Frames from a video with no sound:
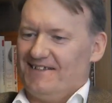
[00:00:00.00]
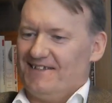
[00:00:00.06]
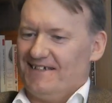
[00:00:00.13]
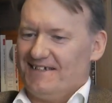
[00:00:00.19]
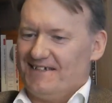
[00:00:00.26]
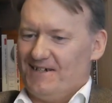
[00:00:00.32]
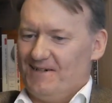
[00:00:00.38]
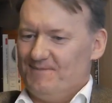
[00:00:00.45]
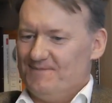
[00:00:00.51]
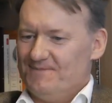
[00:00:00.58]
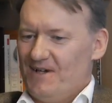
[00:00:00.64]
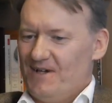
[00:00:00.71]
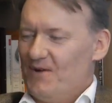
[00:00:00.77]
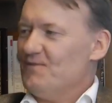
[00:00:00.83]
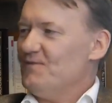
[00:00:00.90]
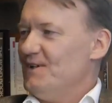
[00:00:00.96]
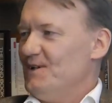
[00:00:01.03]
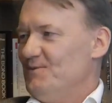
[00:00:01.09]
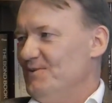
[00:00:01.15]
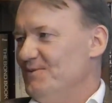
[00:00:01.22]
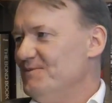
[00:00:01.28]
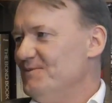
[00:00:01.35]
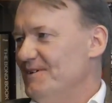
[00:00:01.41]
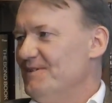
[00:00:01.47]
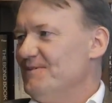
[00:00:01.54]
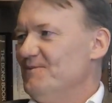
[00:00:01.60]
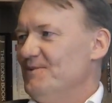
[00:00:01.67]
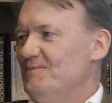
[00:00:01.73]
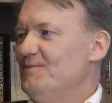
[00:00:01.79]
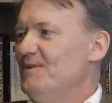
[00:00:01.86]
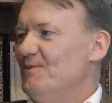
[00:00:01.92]
think hopefully
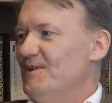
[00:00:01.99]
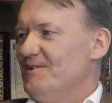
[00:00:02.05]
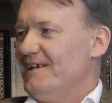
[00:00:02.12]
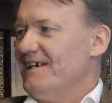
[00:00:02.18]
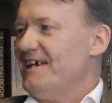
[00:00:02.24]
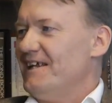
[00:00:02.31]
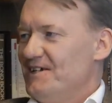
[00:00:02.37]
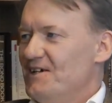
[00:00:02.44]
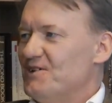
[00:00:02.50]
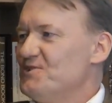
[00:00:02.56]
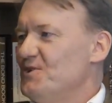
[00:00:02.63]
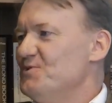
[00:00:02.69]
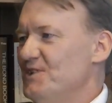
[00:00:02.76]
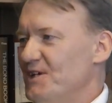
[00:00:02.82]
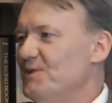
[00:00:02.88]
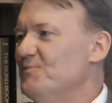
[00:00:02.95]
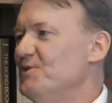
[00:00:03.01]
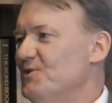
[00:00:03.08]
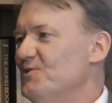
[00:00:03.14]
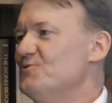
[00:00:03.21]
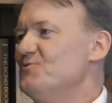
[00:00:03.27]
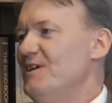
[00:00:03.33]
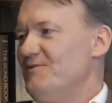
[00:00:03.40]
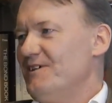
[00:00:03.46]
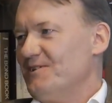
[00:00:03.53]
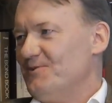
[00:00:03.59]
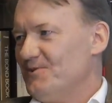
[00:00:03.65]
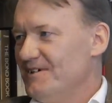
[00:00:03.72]
we'll get it associated with a good track record.